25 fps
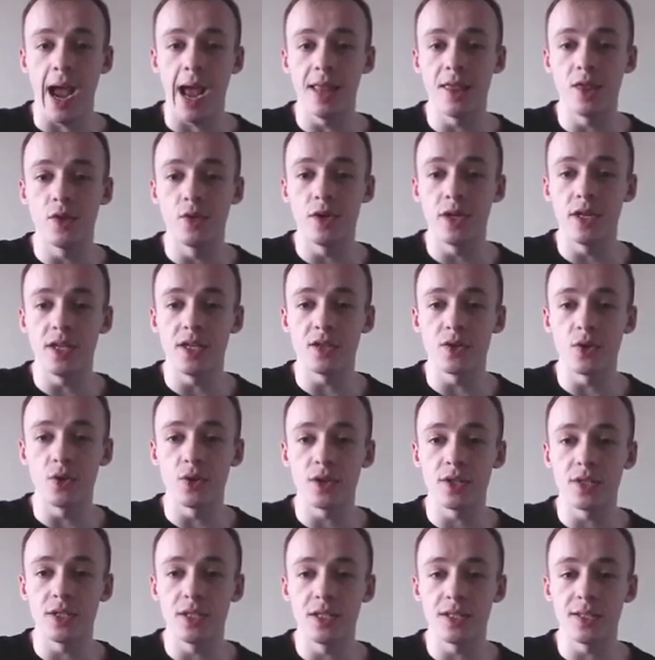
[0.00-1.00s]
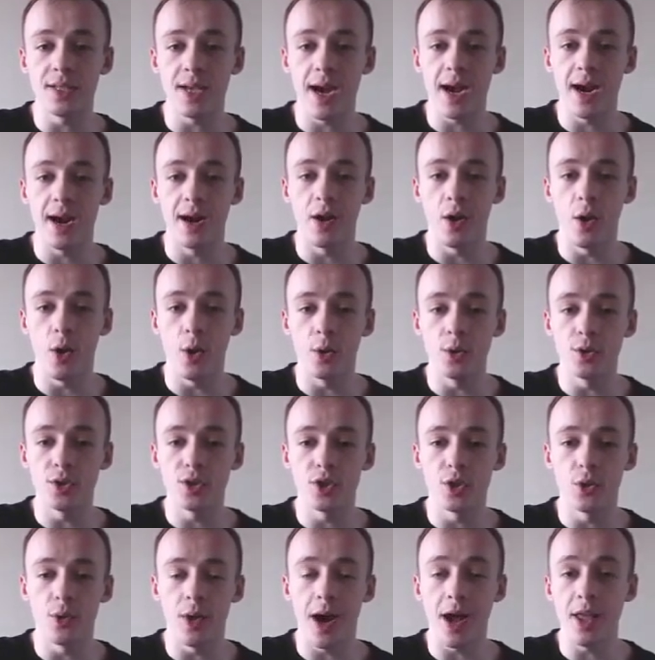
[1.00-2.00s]
and the resources are
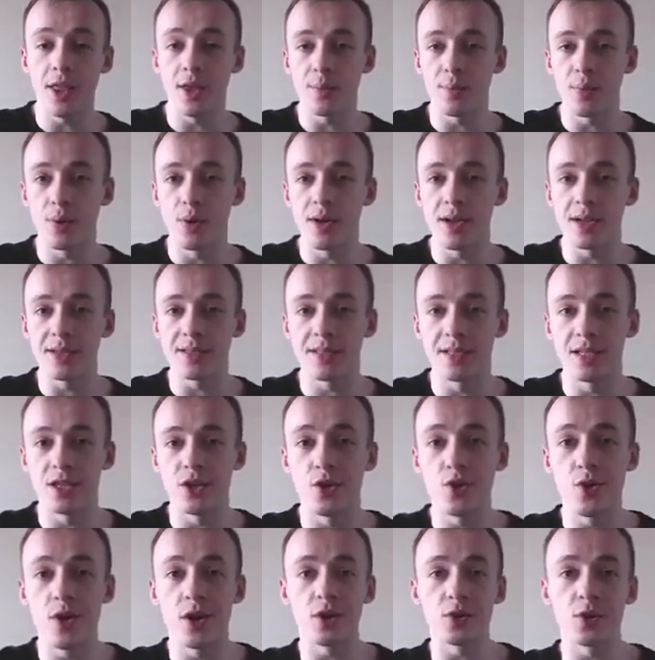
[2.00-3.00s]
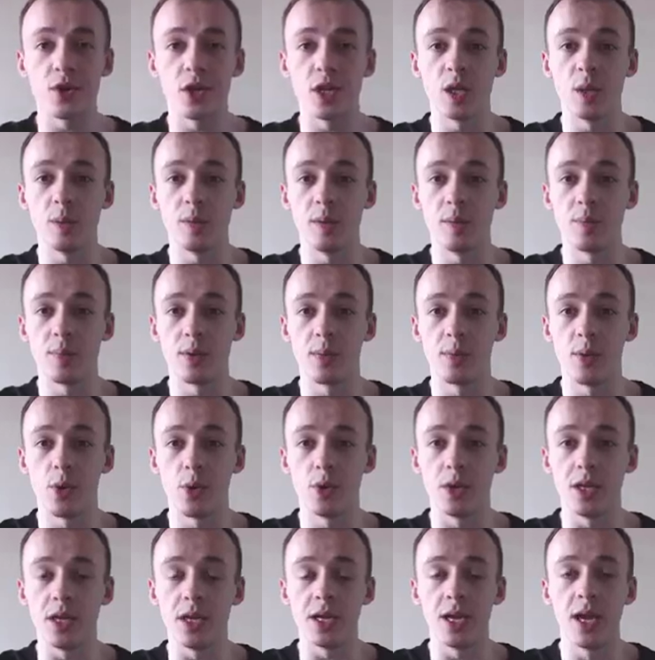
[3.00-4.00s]
also other products that you are going to be
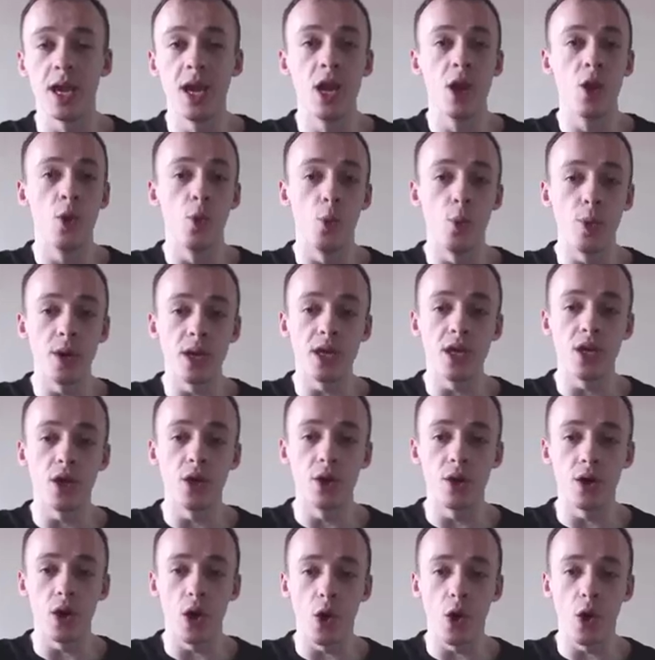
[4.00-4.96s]
promoting with your